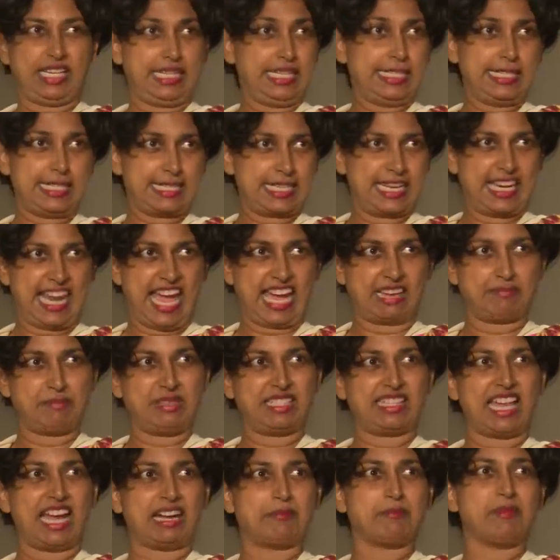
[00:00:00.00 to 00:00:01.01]
He doesn't like
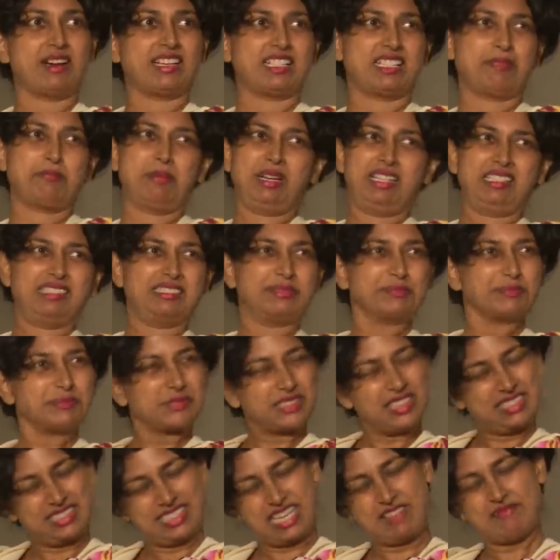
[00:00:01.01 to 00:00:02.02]
me that much, but
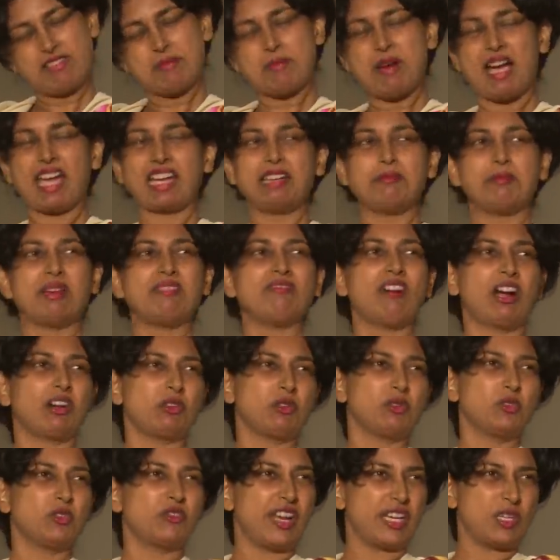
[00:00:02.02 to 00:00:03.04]
never mind man what
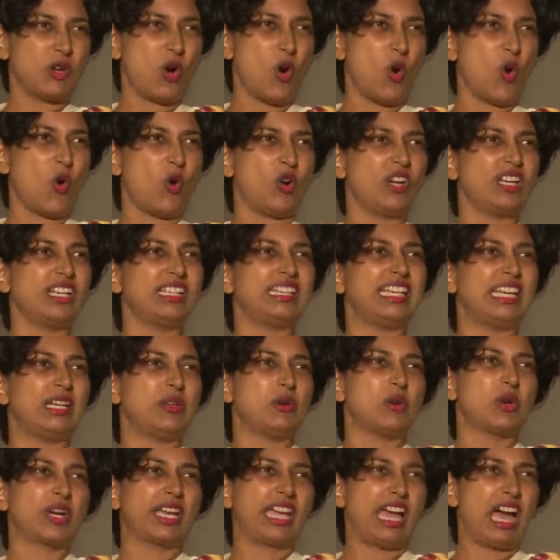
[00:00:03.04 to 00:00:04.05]
to do when you're older they don't